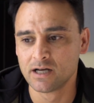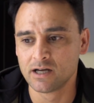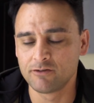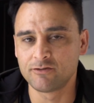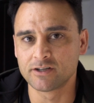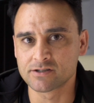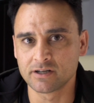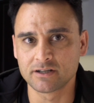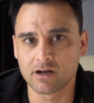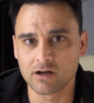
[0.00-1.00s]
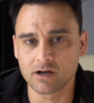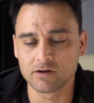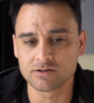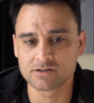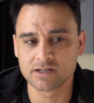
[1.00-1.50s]
if you decide to go
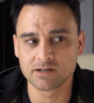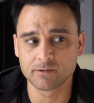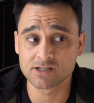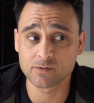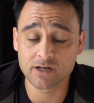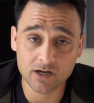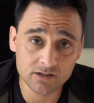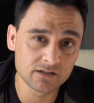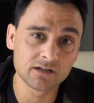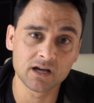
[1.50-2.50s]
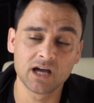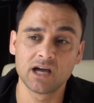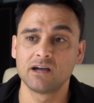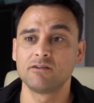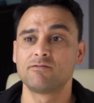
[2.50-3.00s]
and use Tinder. Because we know
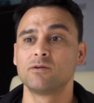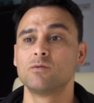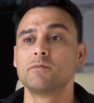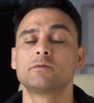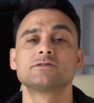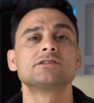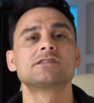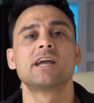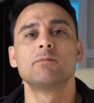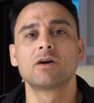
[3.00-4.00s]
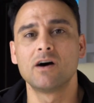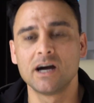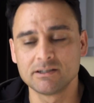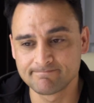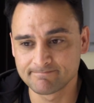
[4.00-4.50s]
if a woman wants to scam a
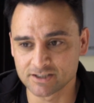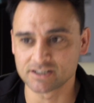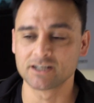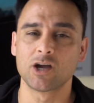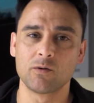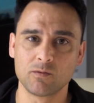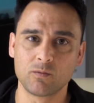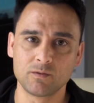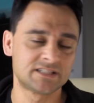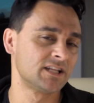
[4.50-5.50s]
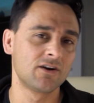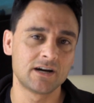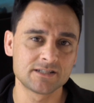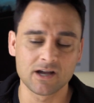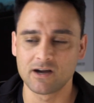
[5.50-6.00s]
guy, she's going to go where Western
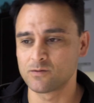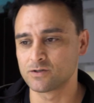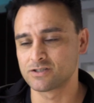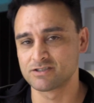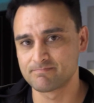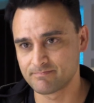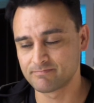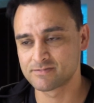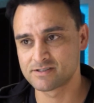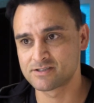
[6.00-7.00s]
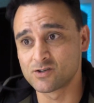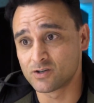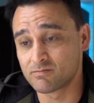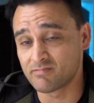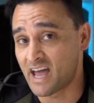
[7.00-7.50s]
guys are going, which is
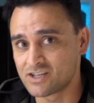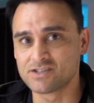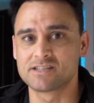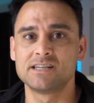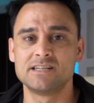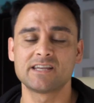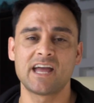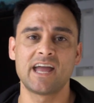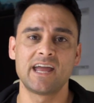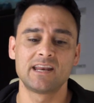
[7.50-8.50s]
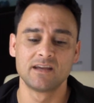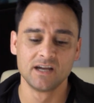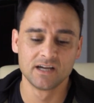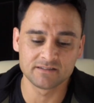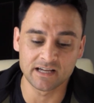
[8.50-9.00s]
certain agencies and
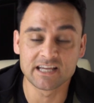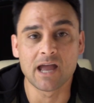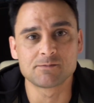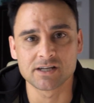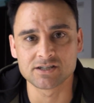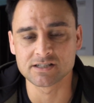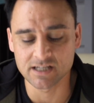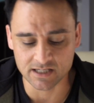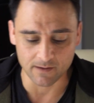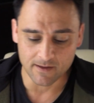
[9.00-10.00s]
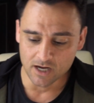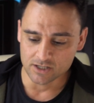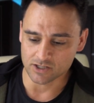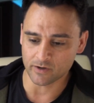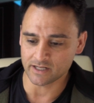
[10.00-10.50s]
dating apps such as Tinder.
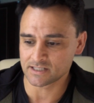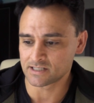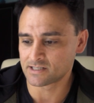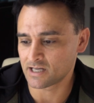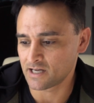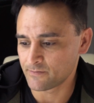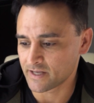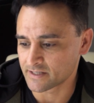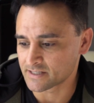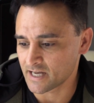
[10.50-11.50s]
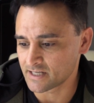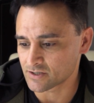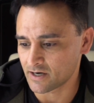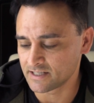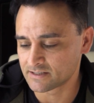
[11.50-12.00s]
So what I did the other day is
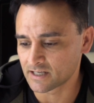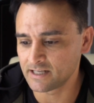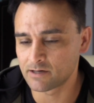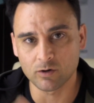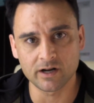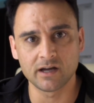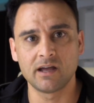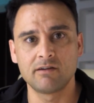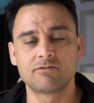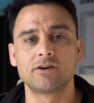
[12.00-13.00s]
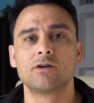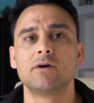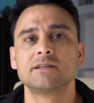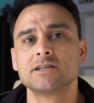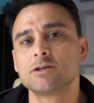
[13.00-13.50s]
I deleted what I have written on
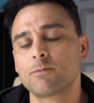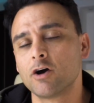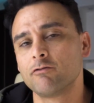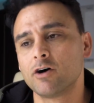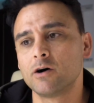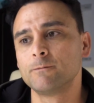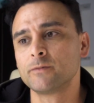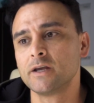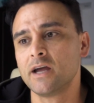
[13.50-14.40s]
my Tinder profile